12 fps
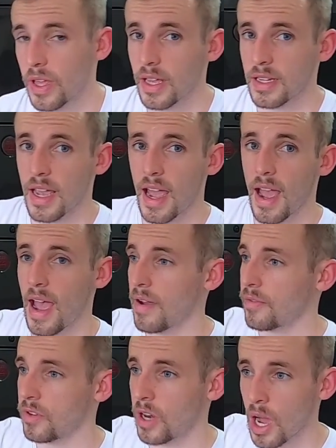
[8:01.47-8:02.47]
that
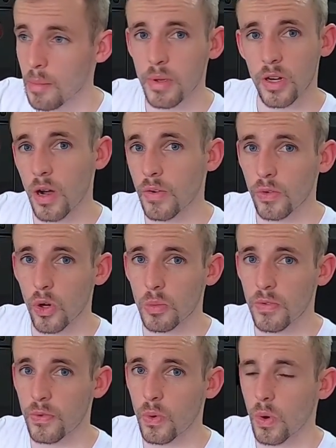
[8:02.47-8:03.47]
have not been
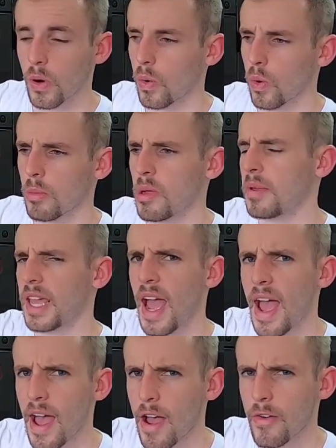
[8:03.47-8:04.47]
off-road before, or maybe
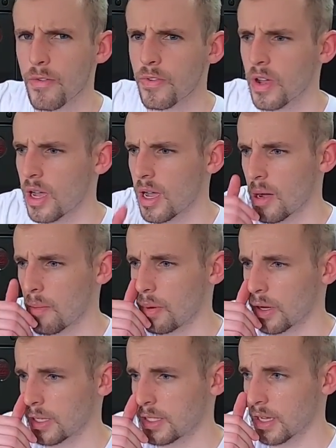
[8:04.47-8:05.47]
have
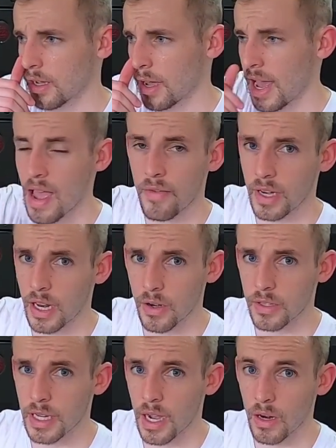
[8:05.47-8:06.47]
but haven't
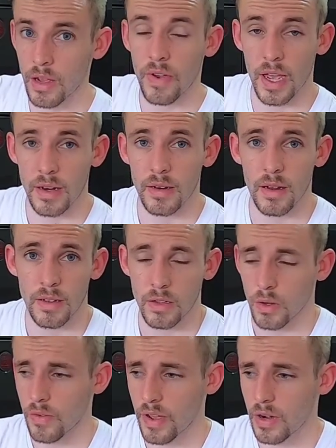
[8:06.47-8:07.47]
aired down. I've
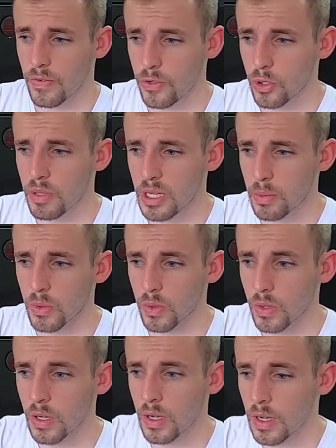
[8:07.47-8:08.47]
had a few
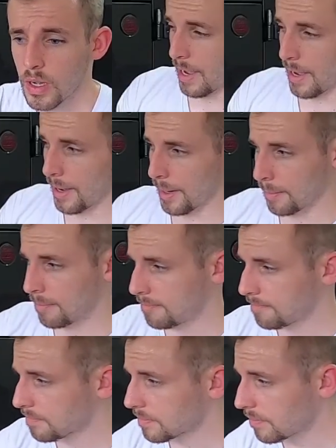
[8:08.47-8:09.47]
people.
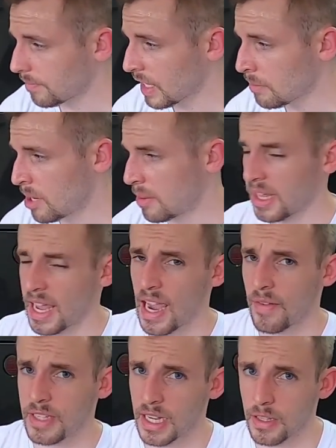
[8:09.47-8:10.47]
Maybe they
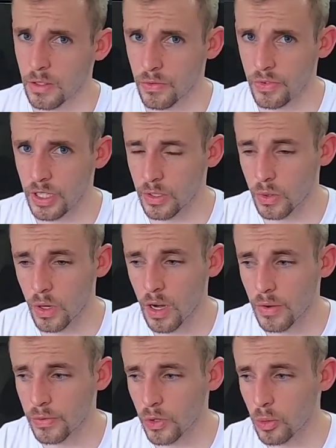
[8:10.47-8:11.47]
have taken their vehicle
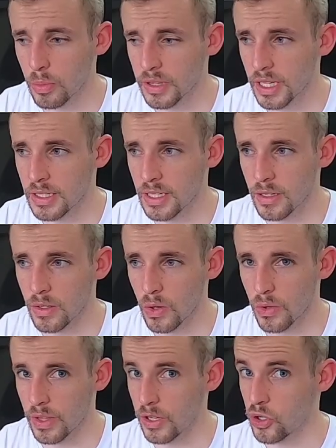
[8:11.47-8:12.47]
off-road, but they didn't
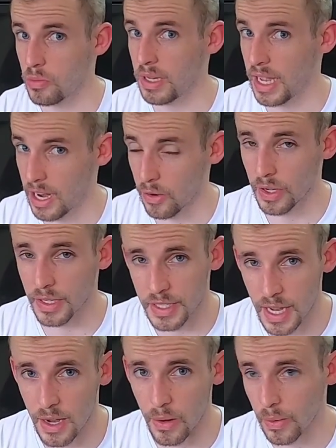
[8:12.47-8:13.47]
know that they should be airing
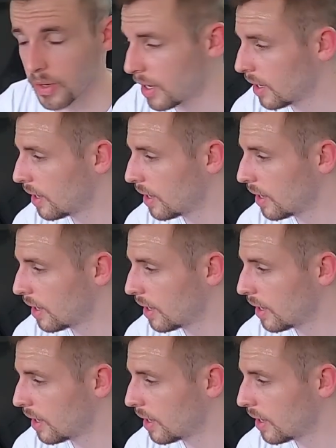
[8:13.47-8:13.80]
down.